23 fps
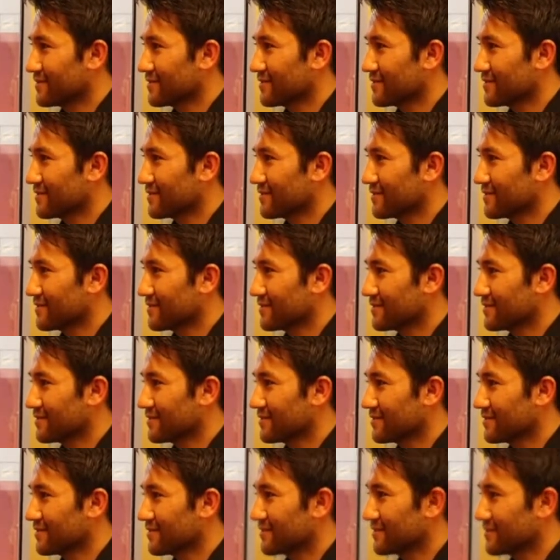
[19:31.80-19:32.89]

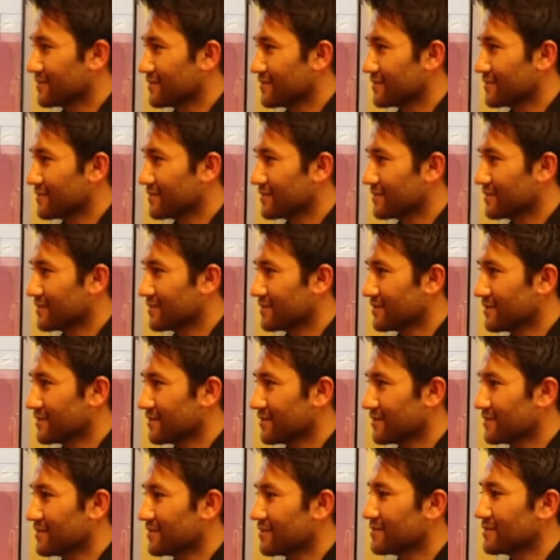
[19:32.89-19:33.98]

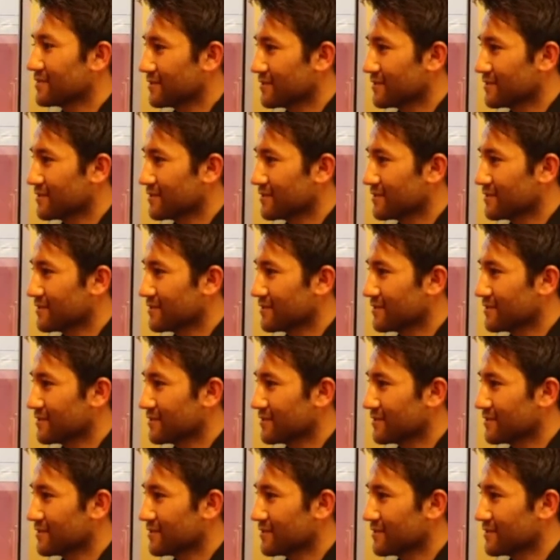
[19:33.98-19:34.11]
This person isn't speaking.